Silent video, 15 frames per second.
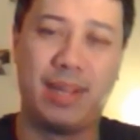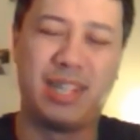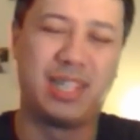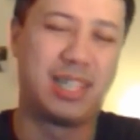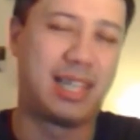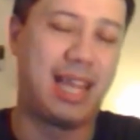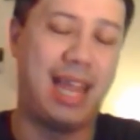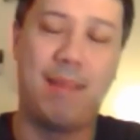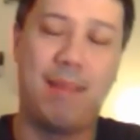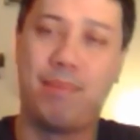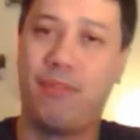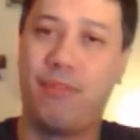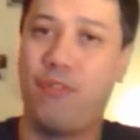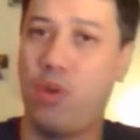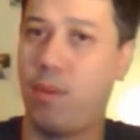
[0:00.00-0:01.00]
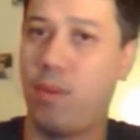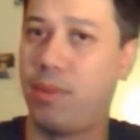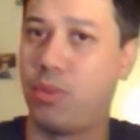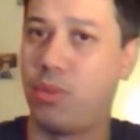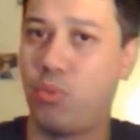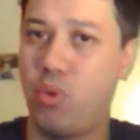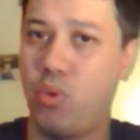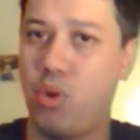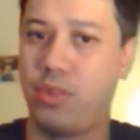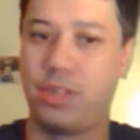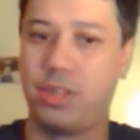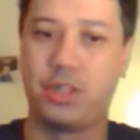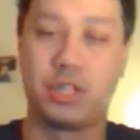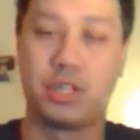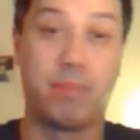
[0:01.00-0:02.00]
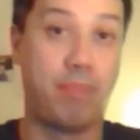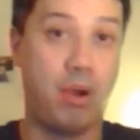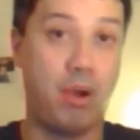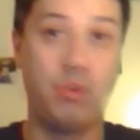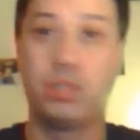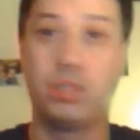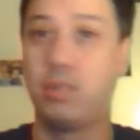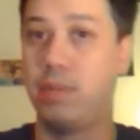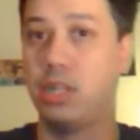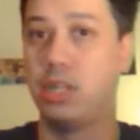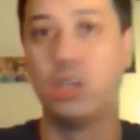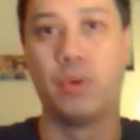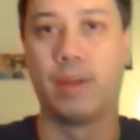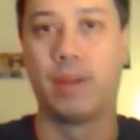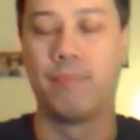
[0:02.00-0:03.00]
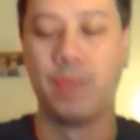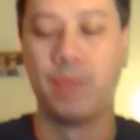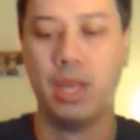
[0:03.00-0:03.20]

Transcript: They just can't perform to the role they're supposed to be doing.